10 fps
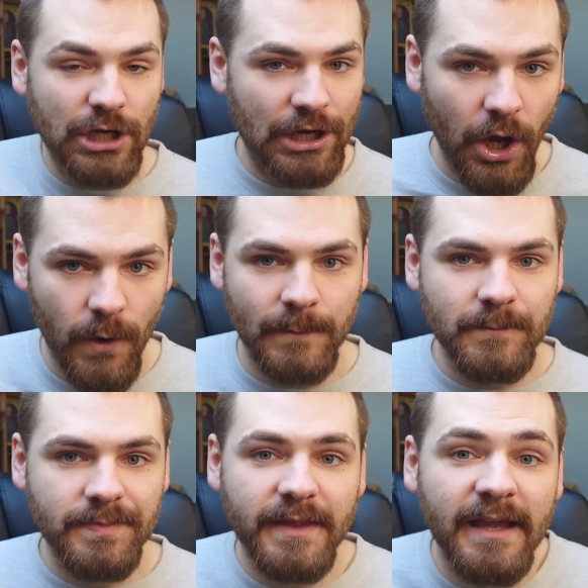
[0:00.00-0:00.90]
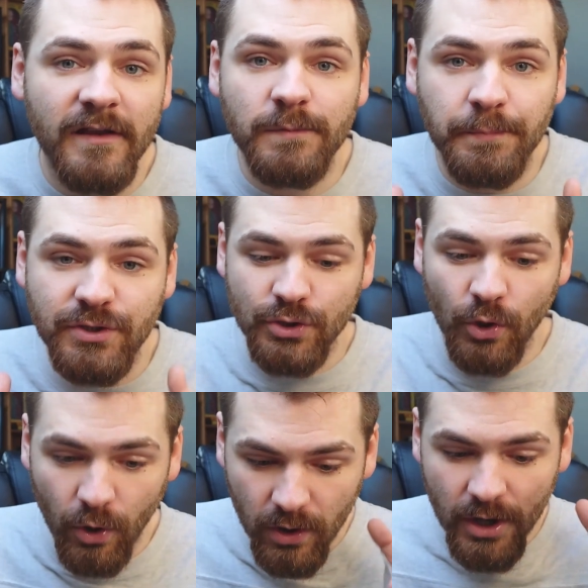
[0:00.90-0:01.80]
No, it is
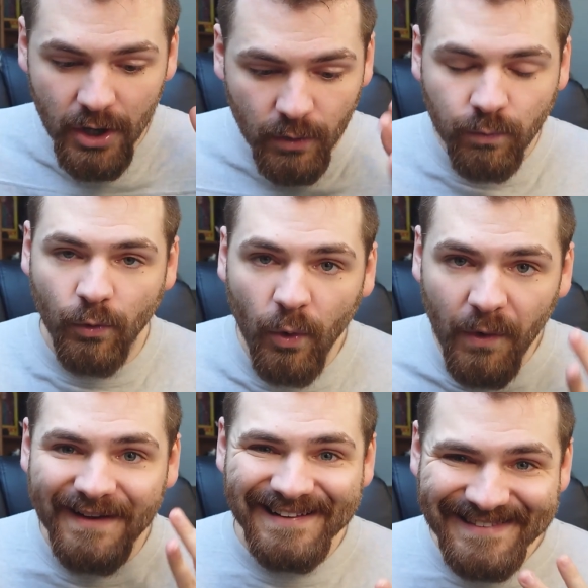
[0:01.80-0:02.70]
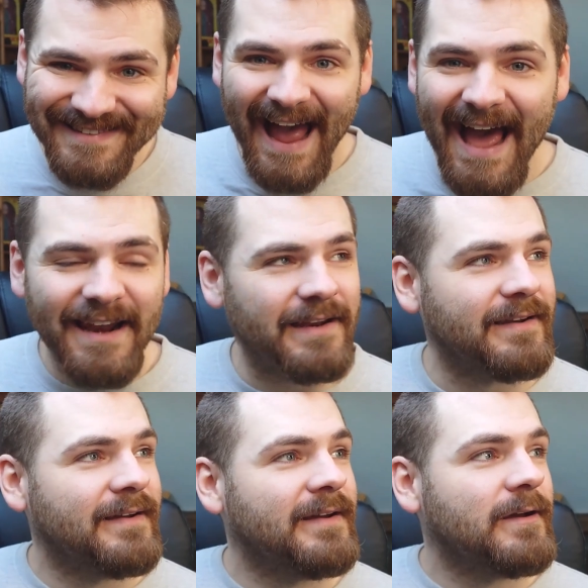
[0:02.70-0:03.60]
pure raw talent.